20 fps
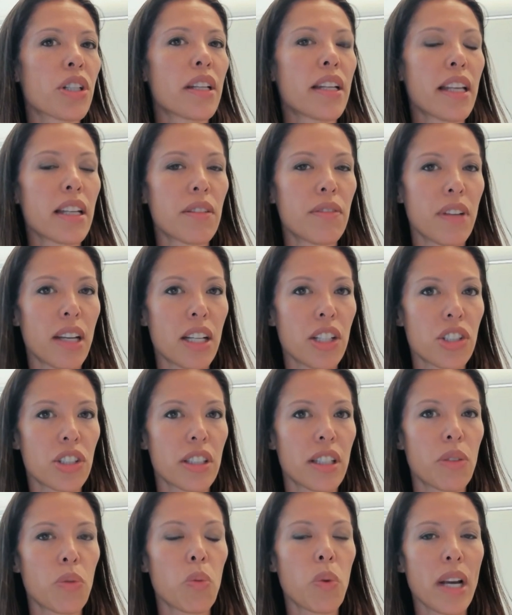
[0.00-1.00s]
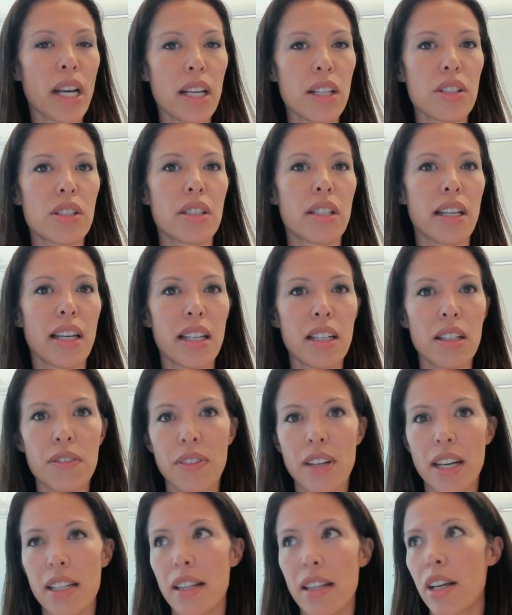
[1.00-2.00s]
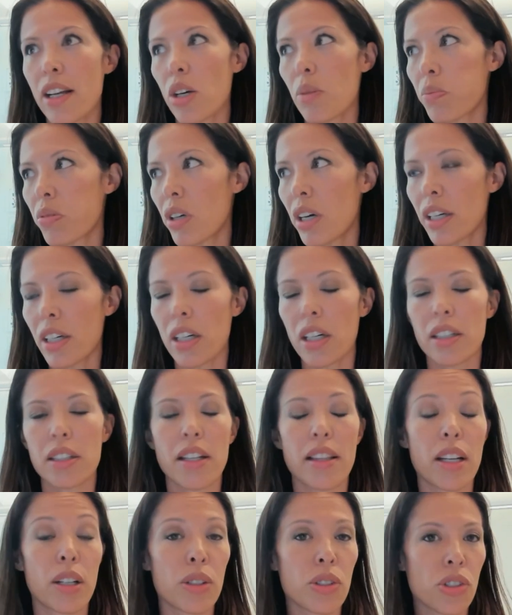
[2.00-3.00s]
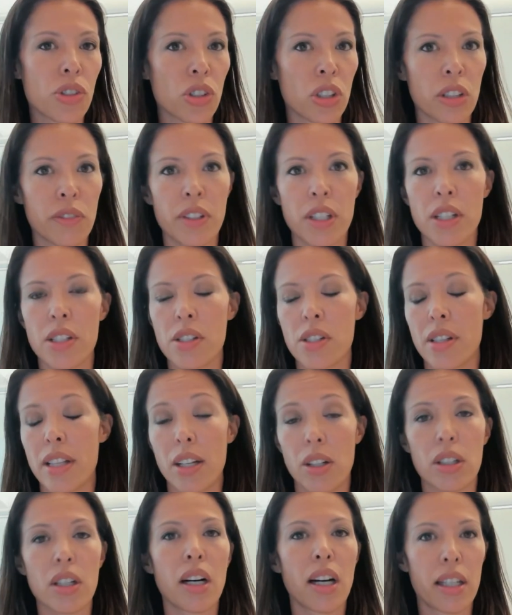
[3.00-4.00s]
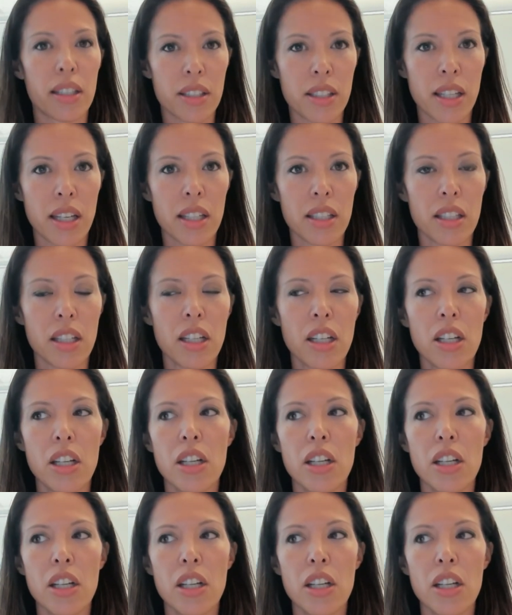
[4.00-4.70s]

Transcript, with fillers: and innovation and ways to innovate their product, their service, their content